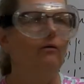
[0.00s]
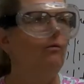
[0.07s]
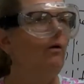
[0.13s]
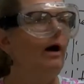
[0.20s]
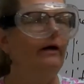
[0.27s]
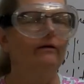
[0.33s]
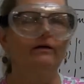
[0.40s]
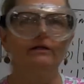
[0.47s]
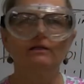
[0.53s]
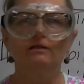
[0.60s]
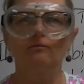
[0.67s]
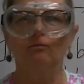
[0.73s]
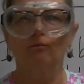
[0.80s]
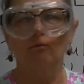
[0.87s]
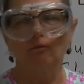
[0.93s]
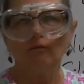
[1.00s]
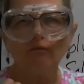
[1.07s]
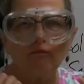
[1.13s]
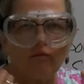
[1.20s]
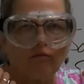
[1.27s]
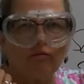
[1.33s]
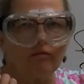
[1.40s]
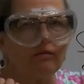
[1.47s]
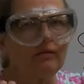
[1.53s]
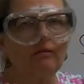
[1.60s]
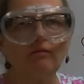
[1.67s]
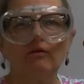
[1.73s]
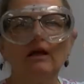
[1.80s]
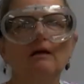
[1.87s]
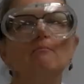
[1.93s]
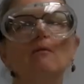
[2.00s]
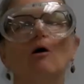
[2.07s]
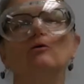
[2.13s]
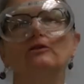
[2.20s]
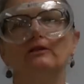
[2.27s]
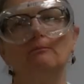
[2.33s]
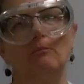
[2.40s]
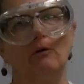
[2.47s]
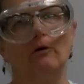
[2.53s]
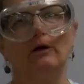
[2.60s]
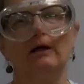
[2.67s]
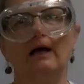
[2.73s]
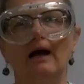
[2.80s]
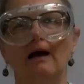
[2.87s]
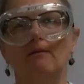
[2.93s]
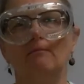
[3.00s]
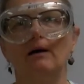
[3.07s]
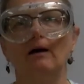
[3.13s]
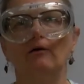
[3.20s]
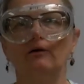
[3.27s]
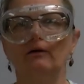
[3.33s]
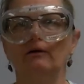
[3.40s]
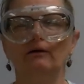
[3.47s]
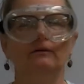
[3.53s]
Water is the most important compound